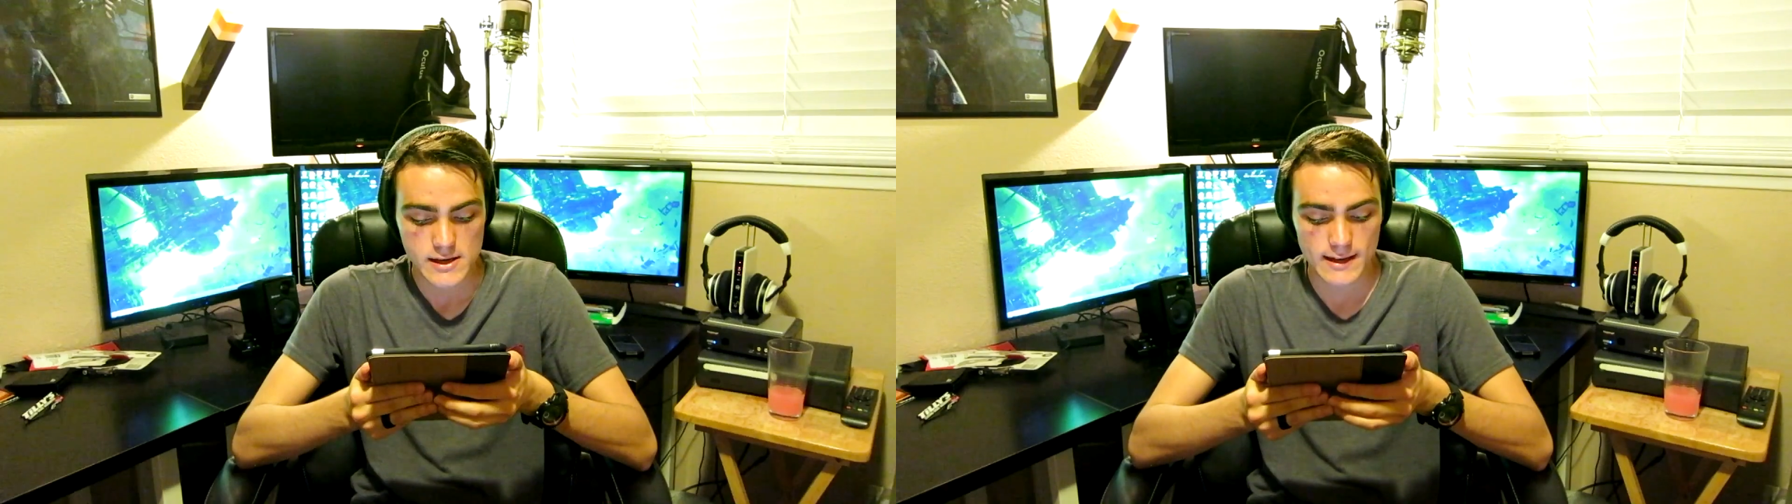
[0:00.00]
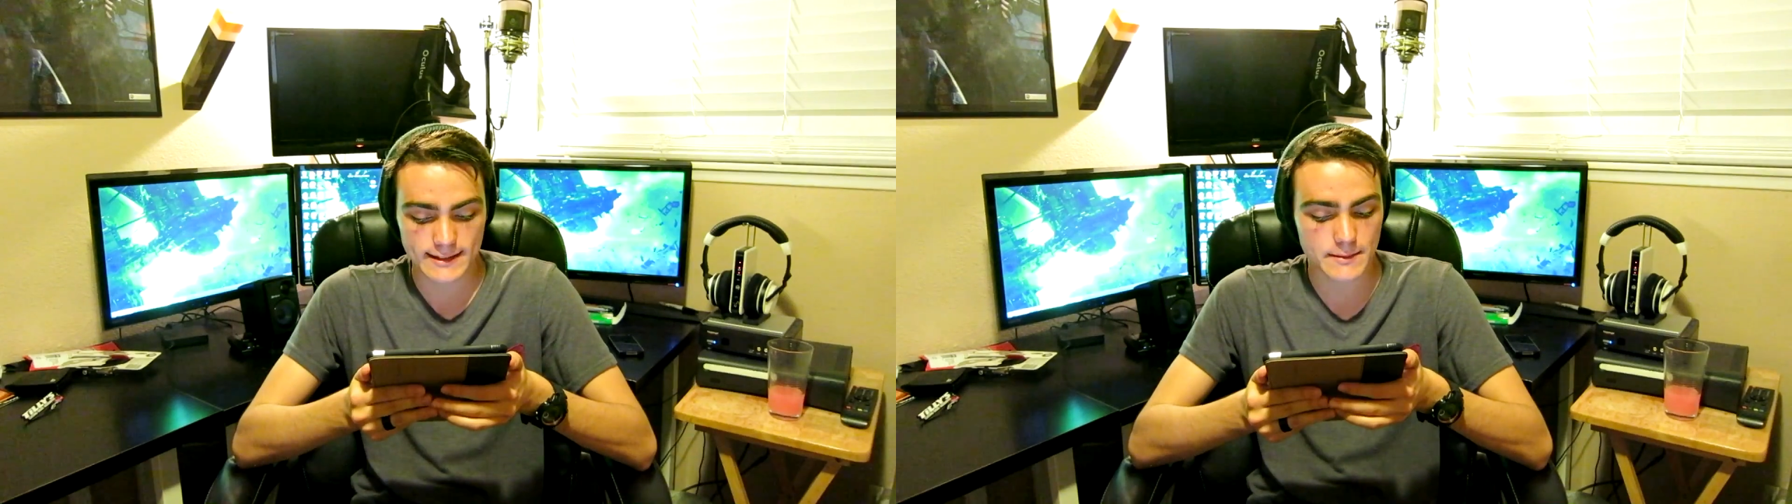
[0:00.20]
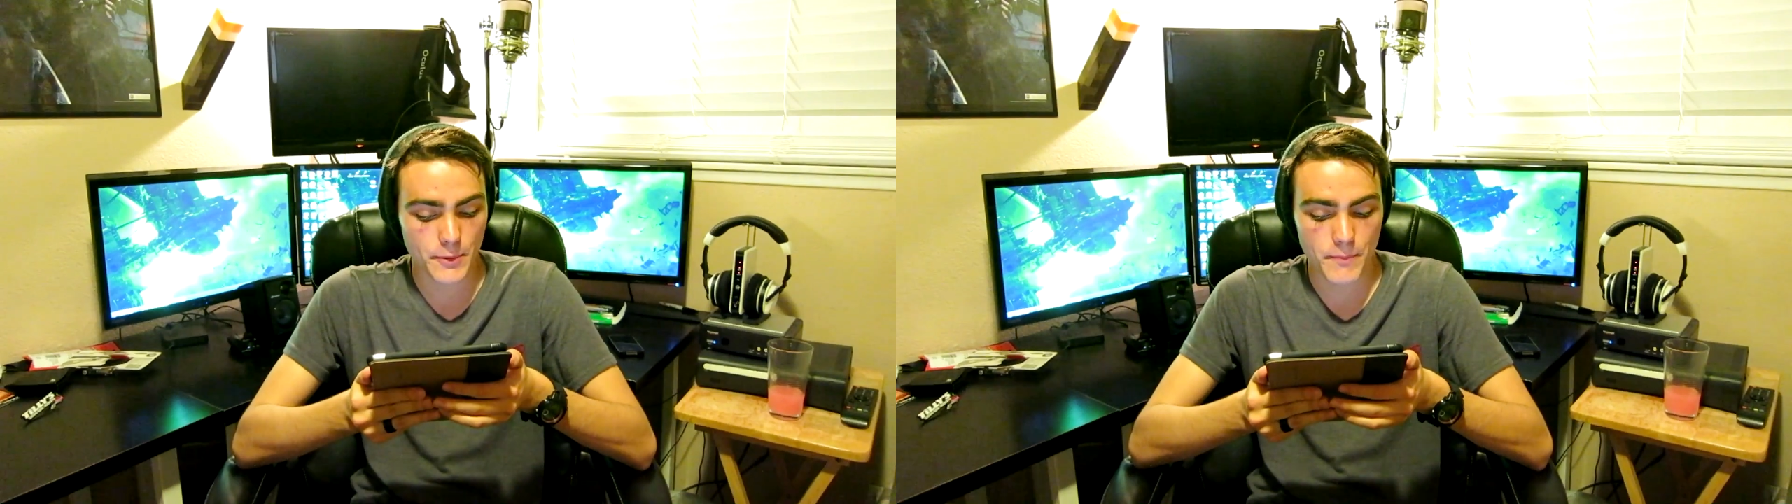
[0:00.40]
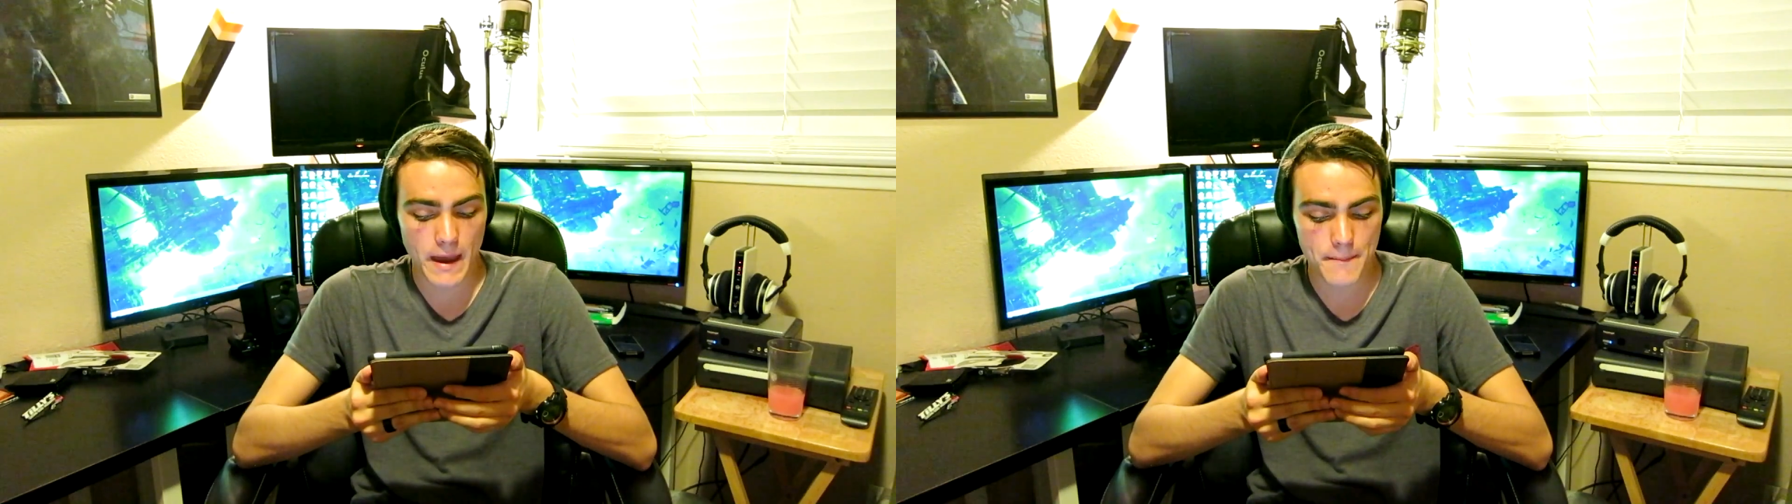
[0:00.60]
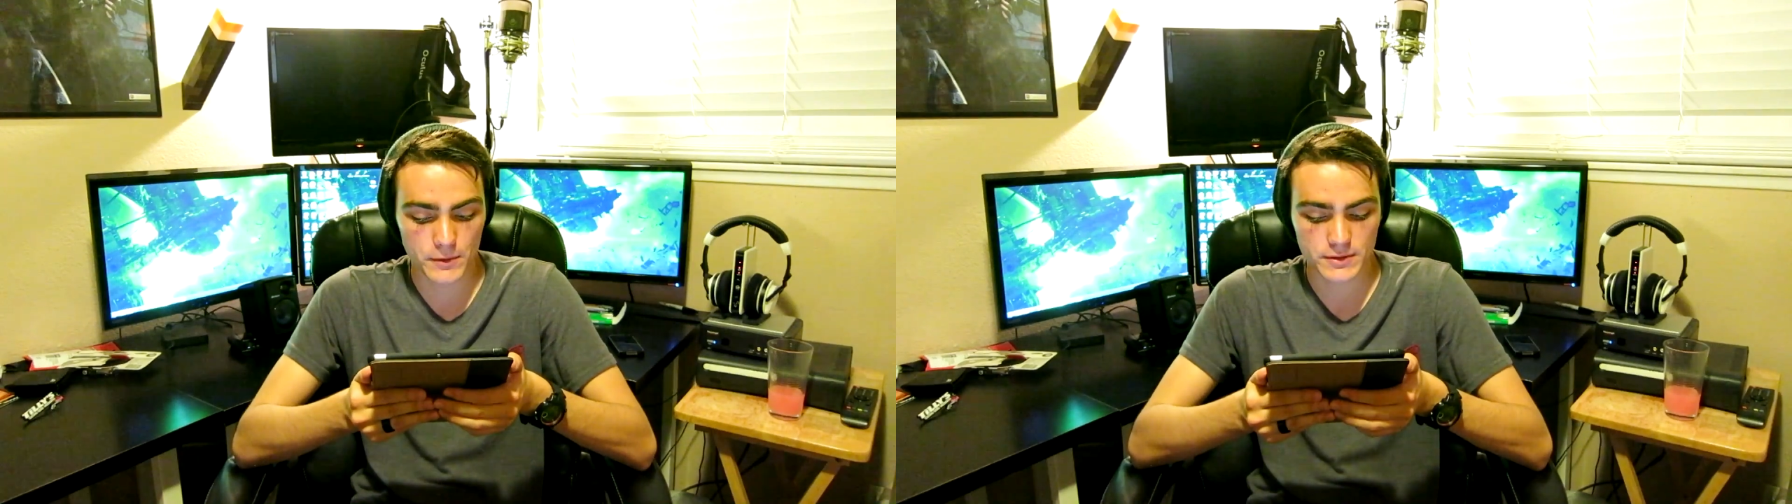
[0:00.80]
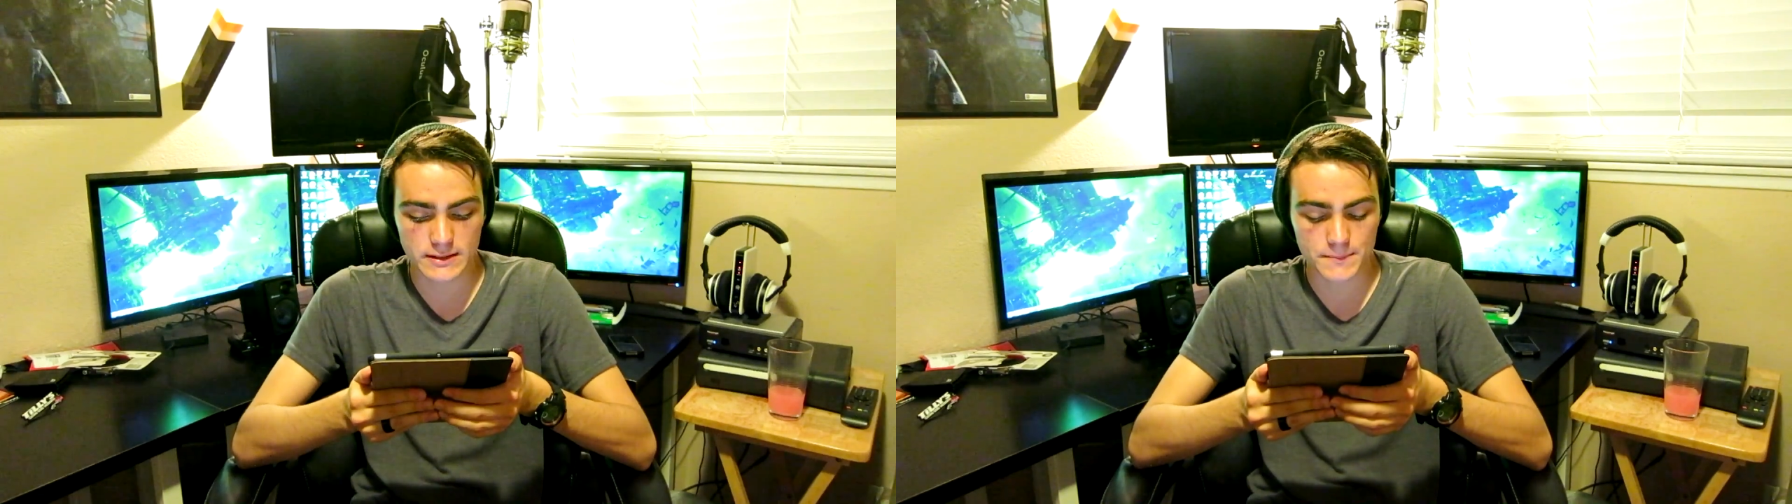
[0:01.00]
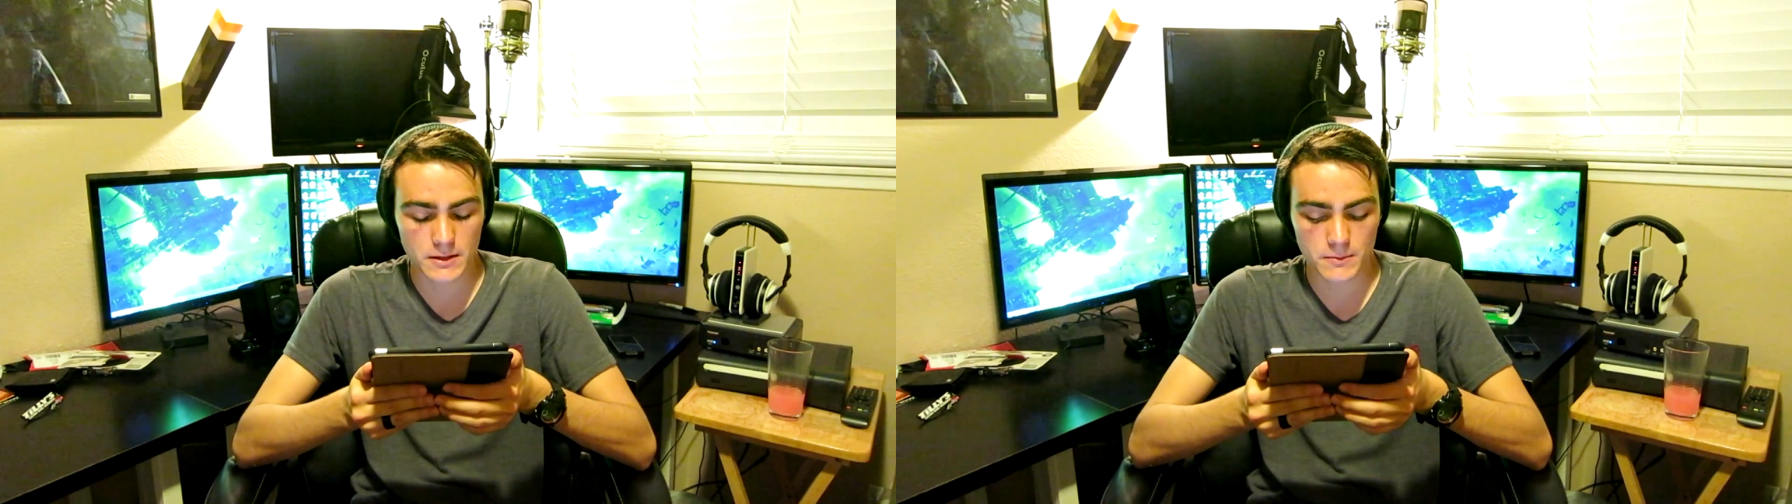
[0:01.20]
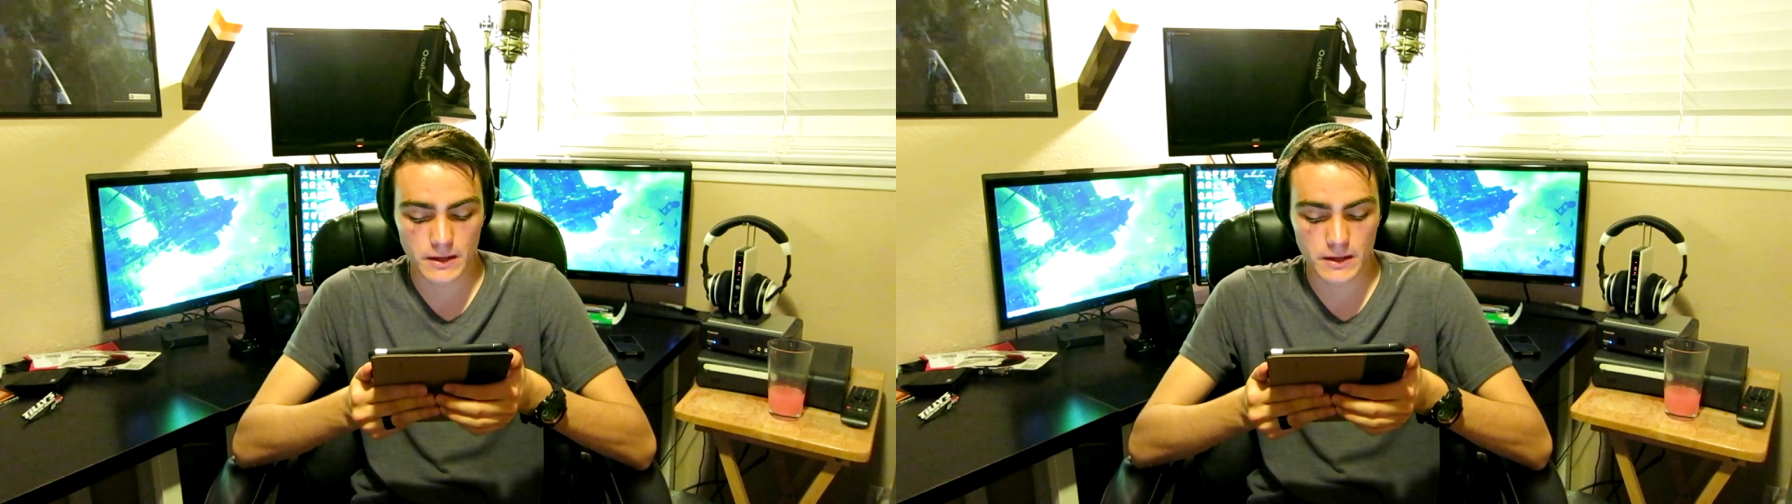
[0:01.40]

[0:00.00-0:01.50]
A slip of paper slipped under